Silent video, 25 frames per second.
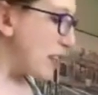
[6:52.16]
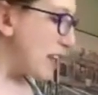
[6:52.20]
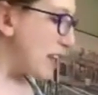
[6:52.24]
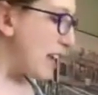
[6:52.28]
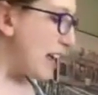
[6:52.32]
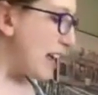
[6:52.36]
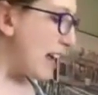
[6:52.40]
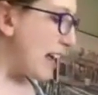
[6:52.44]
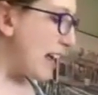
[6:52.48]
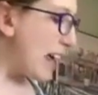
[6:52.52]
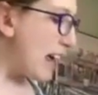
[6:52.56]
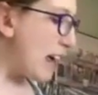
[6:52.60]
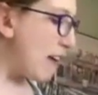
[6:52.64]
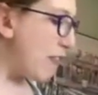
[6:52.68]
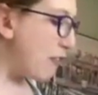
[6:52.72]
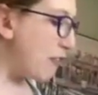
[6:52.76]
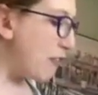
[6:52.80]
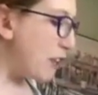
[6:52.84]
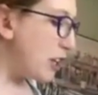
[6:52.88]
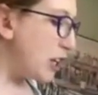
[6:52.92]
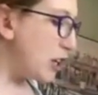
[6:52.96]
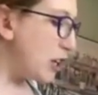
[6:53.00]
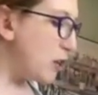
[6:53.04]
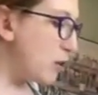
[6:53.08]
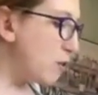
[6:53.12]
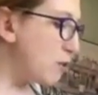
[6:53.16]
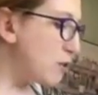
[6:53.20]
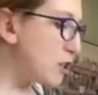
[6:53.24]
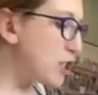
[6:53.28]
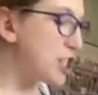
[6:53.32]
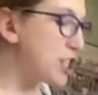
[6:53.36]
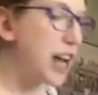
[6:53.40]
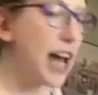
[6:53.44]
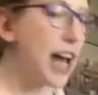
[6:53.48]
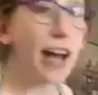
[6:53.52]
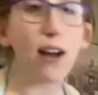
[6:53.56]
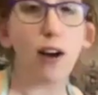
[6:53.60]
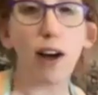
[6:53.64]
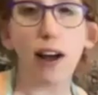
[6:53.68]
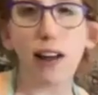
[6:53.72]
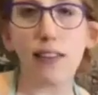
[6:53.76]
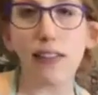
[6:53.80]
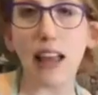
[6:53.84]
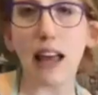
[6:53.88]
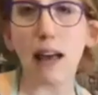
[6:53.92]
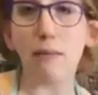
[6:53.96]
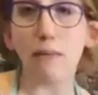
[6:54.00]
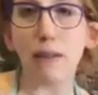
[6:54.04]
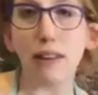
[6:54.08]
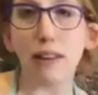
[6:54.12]
If you check on
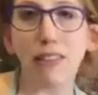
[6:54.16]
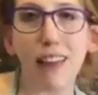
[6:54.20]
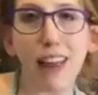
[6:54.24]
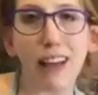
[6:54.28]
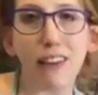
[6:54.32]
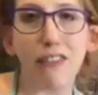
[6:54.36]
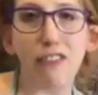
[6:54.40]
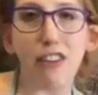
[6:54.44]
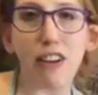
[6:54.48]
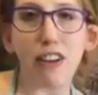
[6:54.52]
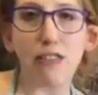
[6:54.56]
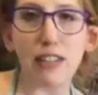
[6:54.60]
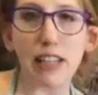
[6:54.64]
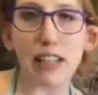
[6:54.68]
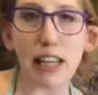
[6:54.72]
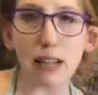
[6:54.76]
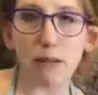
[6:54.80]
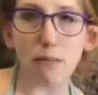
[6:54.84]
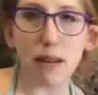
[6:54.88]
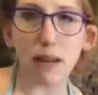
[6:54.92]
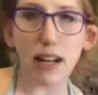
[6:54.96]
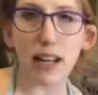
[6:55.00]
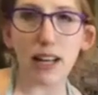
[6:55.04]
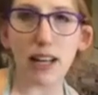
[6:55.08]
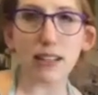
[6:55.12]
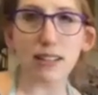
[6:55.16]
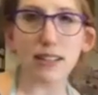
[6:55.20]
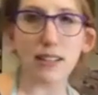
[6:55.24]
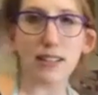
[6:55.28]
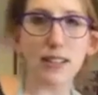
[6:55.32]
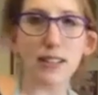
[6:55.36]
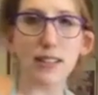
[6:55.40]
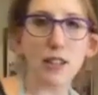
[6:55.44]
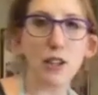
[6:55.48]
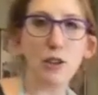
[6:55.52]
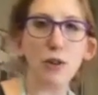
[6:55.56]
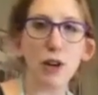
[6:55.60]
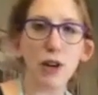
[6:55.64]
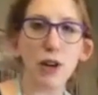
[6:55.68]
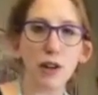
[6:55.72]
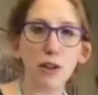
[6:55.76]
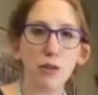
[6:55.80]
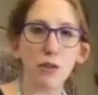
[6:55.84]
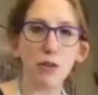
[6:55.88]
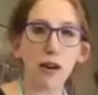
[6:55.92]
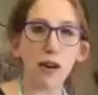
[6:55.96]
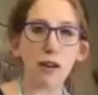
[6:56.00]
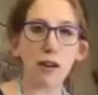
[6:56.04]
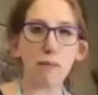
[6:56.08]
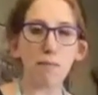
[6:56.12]
them in like 15 minutes, you
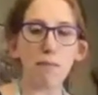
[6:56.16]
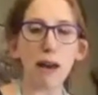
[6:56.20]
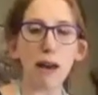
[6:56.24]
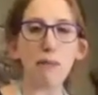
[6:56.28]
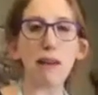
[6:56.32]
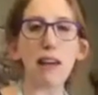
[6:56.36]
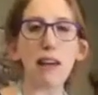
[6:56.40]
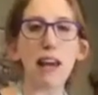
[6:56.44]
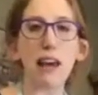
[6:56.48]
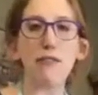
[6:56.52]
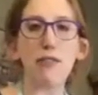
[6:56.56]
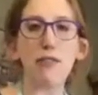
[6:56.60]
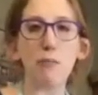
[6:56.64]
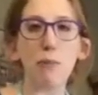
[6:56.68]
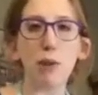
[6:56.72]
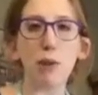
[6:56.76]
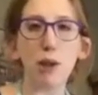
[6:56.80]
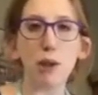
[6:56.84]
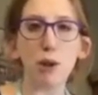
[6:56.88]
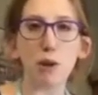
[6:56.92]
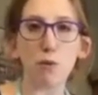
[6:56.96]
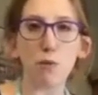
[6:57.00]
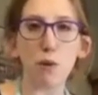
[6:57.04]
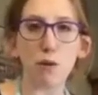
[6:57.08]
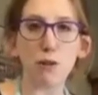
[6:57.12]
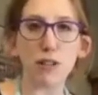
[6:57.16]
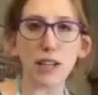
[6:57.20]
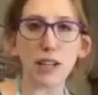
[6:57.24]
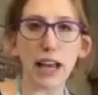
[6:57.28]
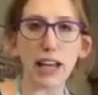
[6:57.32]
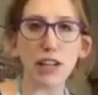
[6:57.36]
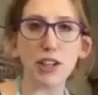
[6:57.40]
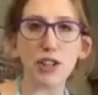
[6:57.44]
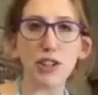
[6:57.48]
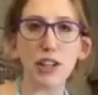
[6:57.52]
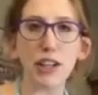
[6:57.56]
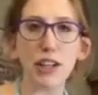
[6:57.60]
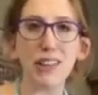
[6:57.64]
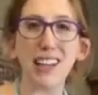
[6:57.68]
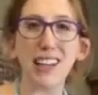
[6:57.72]
can maybe give them a little rotation.